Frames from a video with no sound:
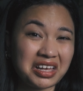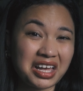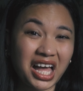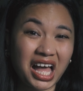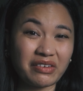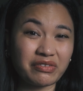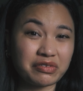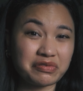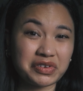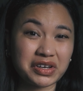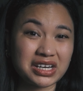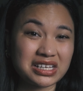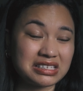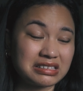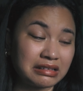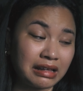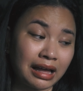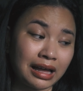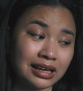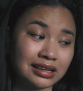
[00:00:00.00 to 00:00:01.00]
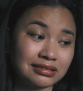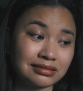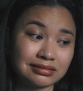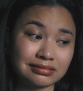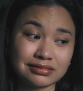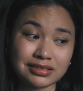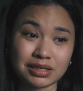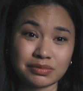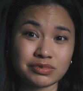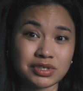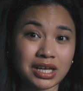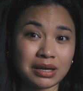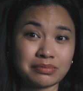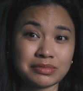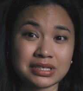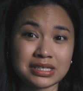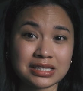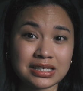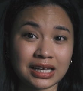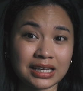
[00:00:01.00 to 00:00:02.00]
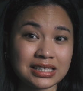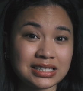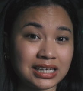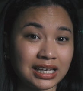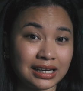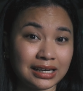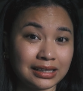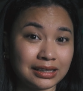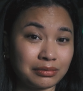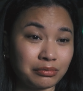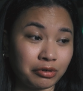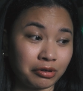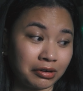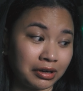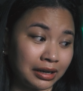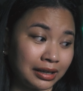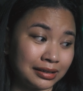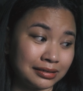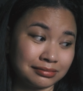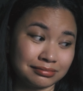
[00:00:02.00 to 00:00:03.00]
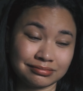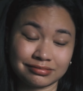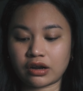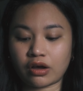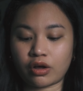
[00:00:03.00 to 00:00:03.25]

Half of it is not. Sometimes it's like 10 in the morning.